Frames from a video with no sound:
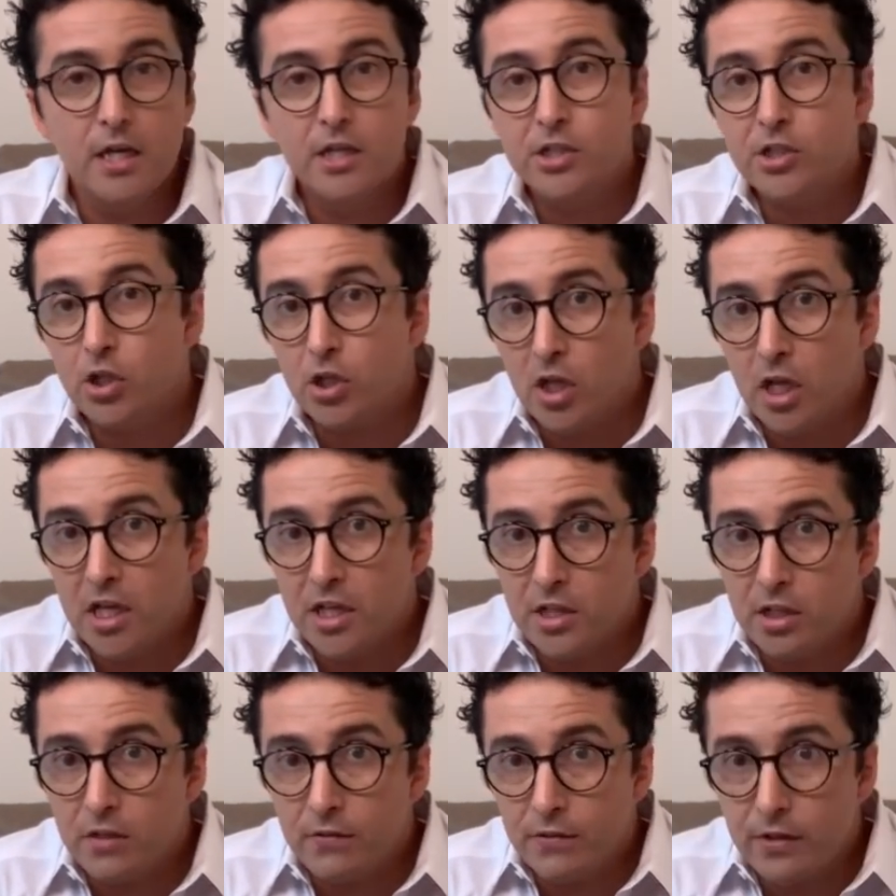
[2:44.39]
So
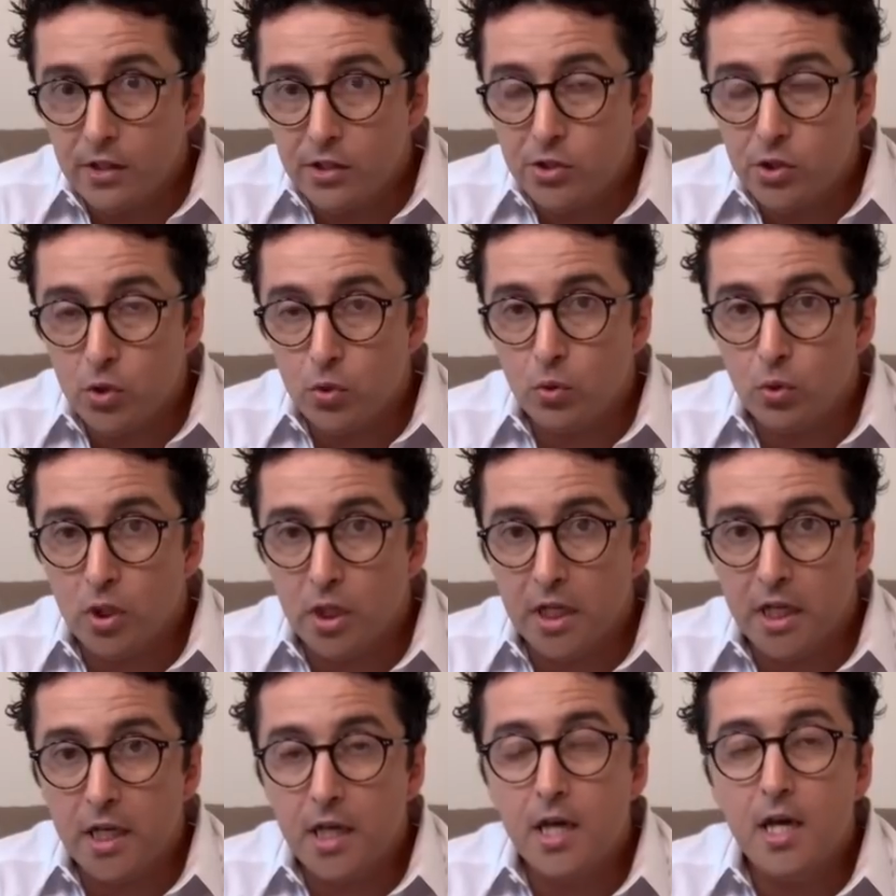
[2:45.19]

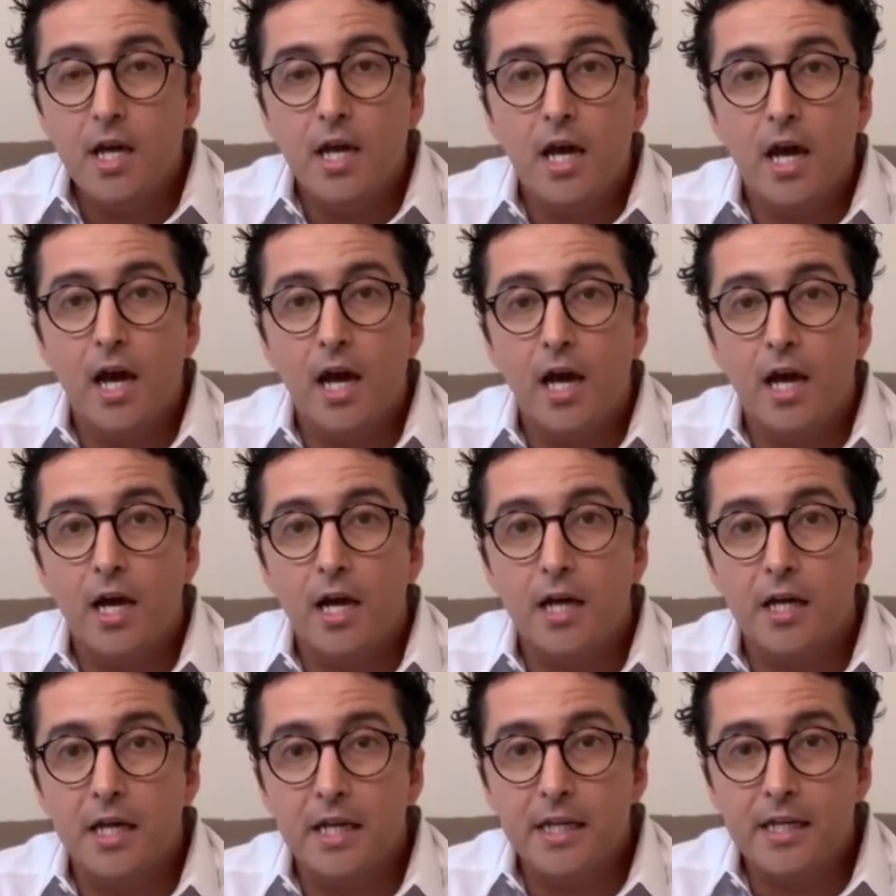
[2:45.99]
individually,
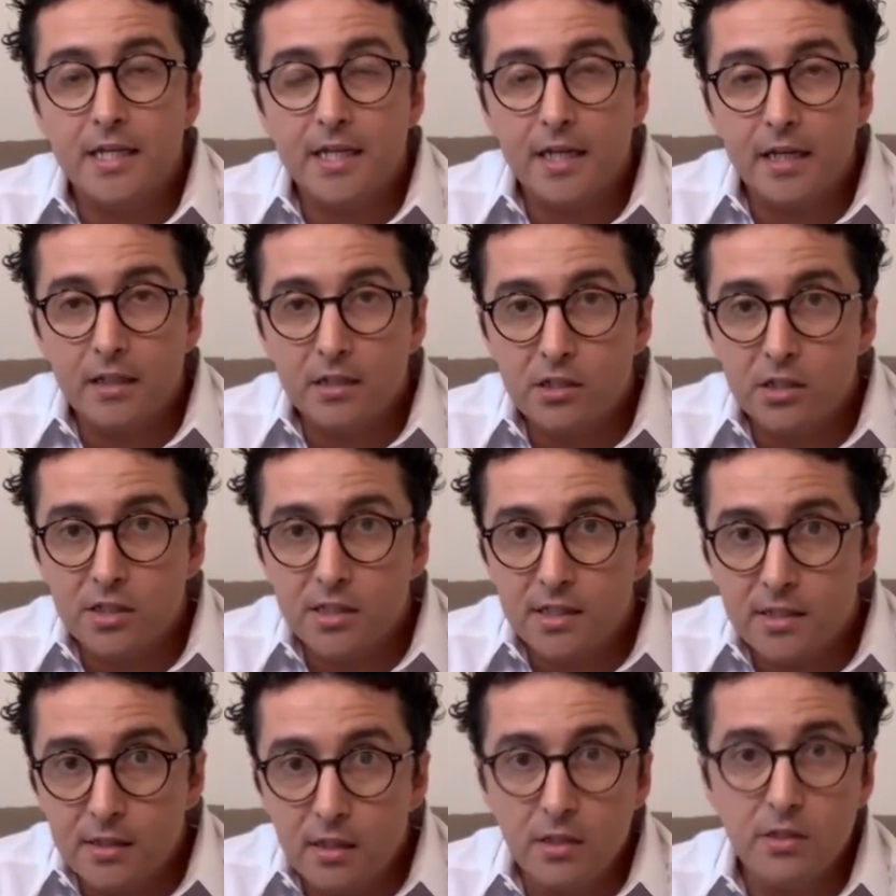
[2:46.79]
uh, it can
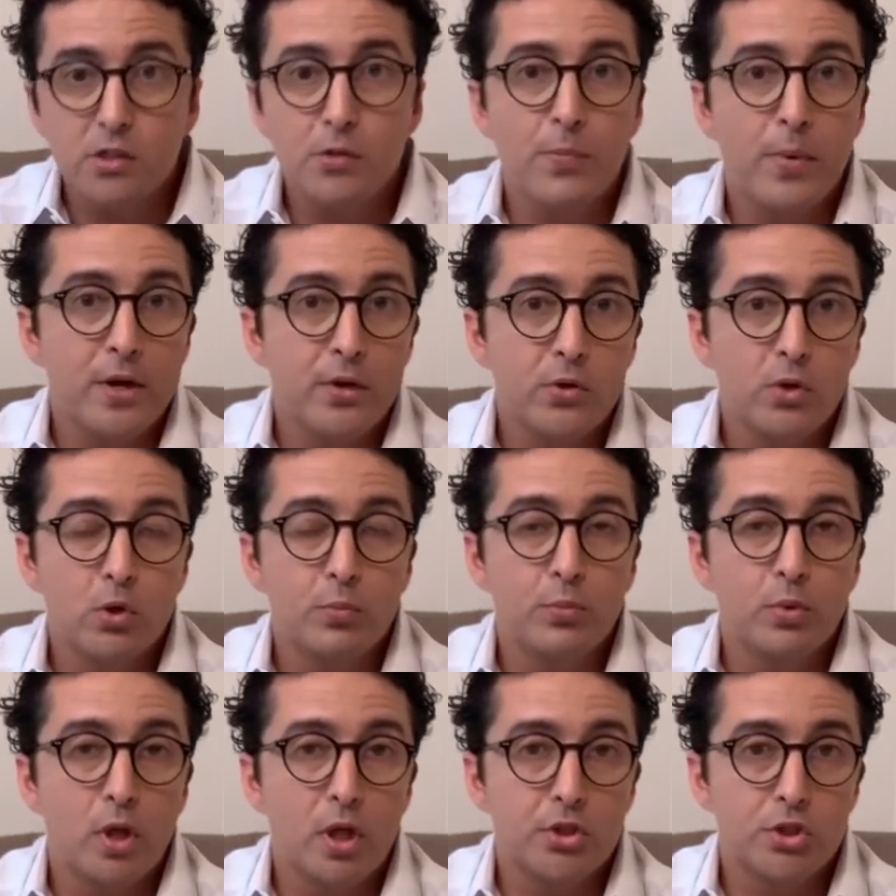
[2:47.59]
still spike
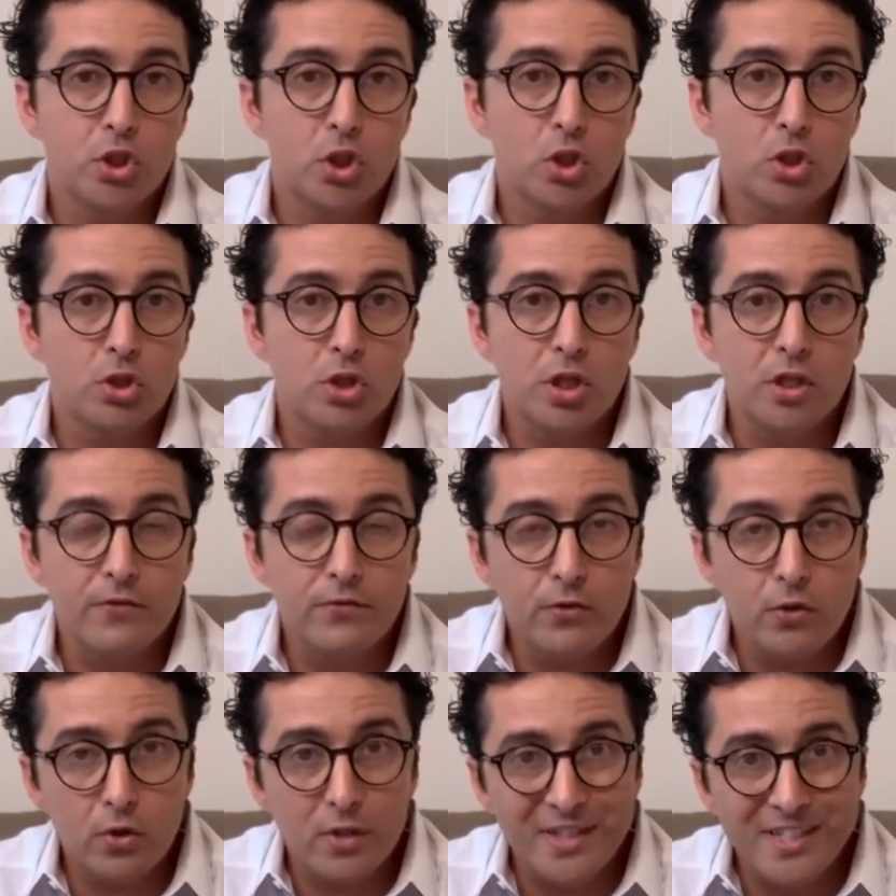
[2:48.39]
your blood sugar
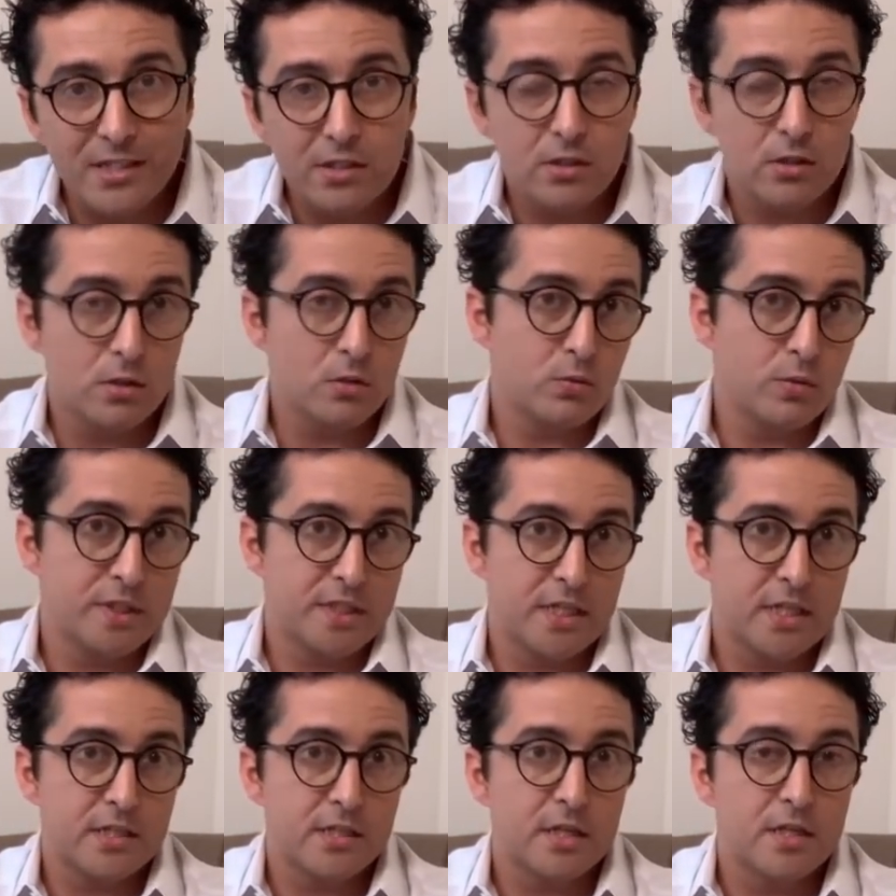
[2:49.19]
if you're insulin
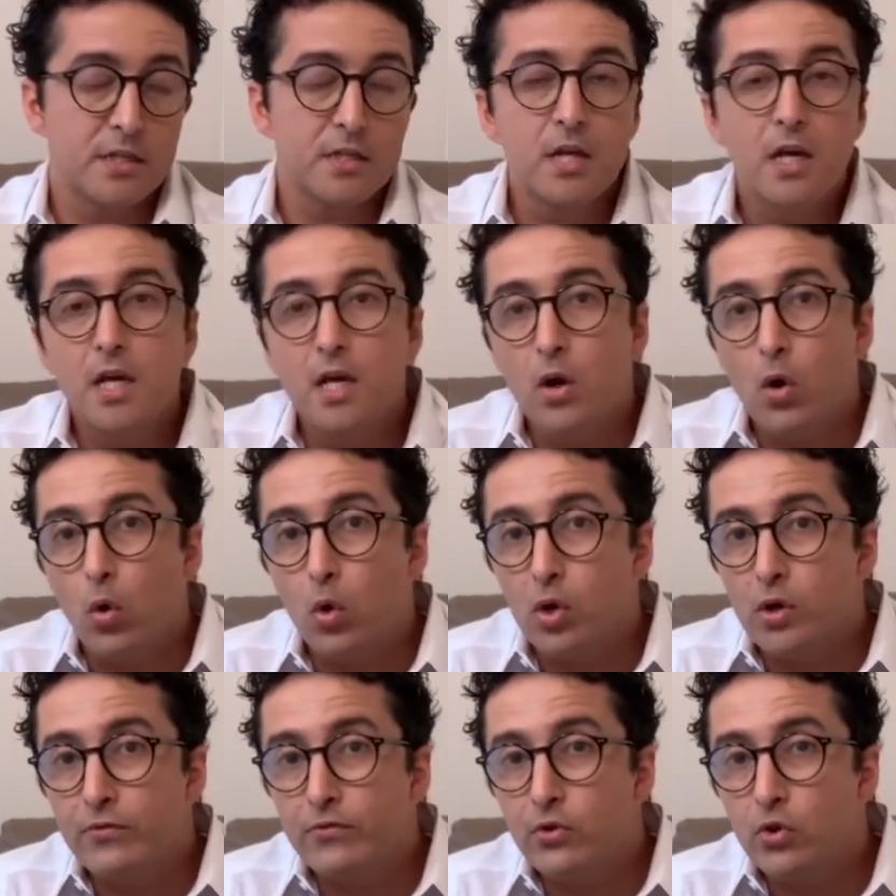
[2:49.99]
resistant
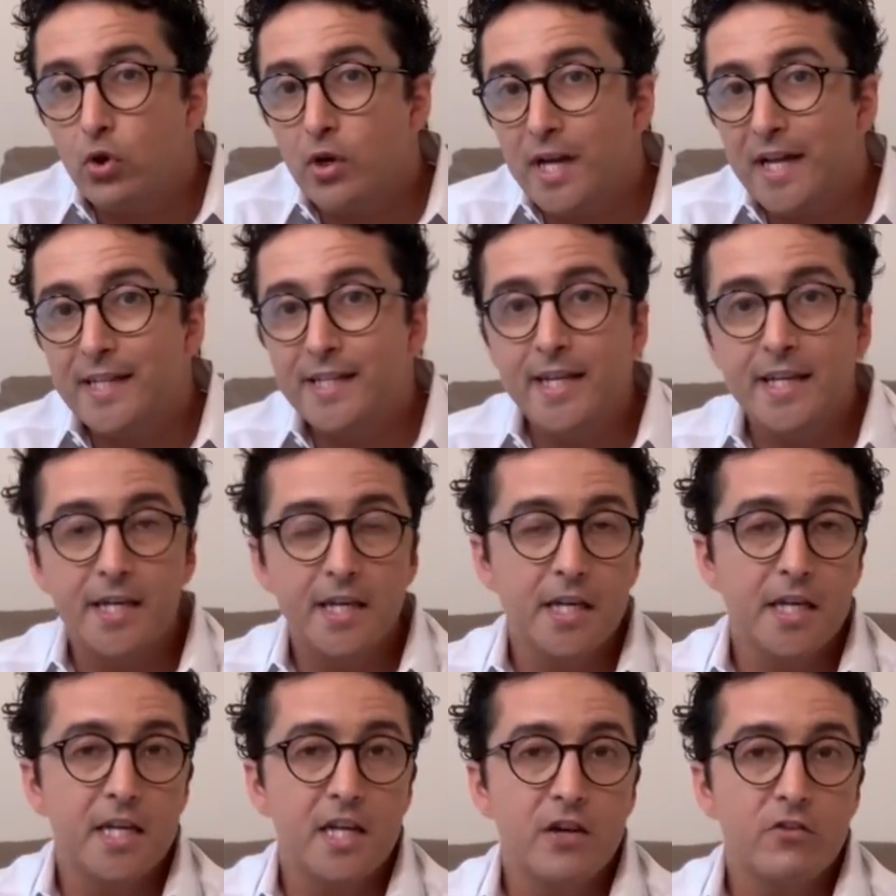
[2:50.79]
or if you're not
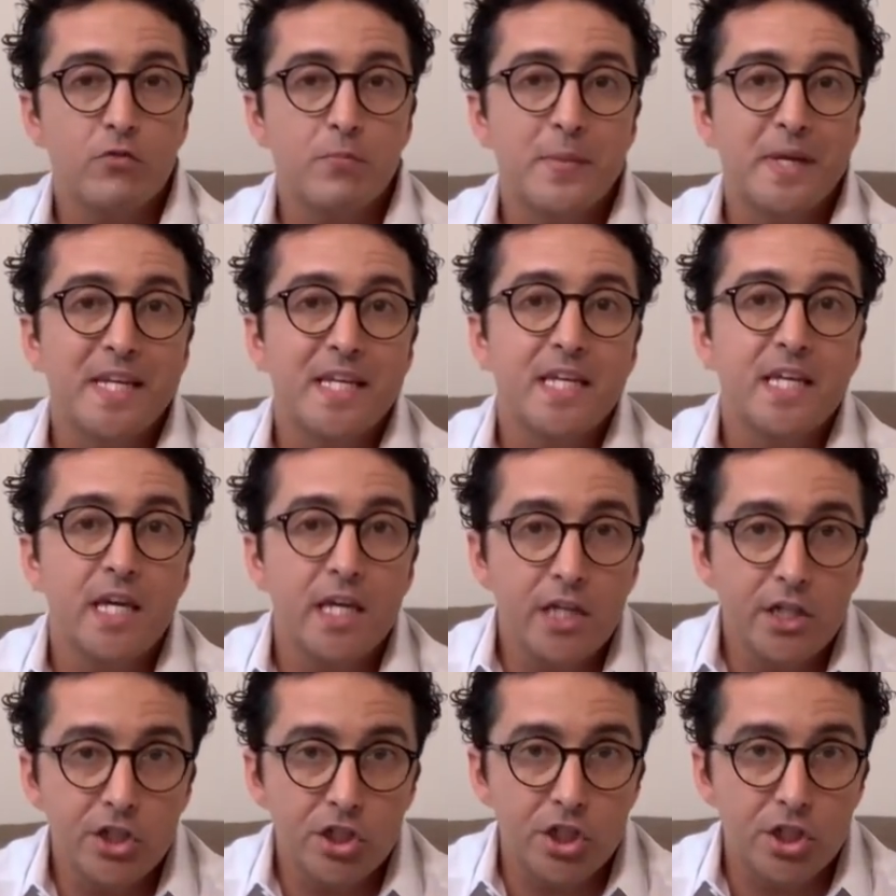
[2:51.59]
taking enough
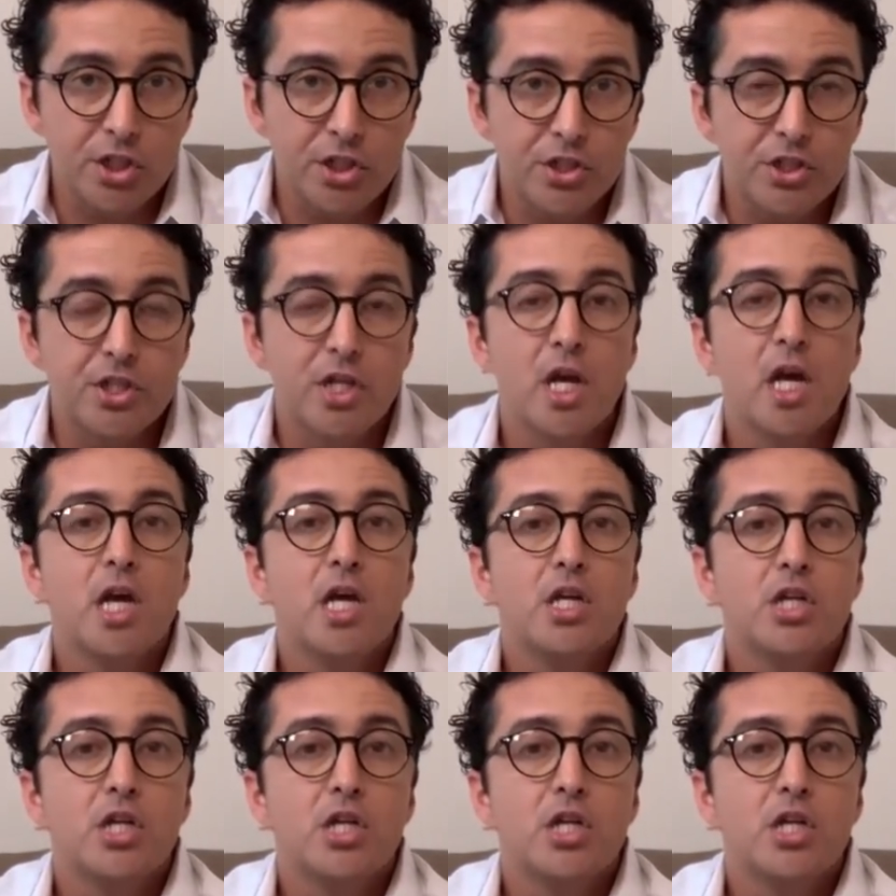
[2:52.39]
medications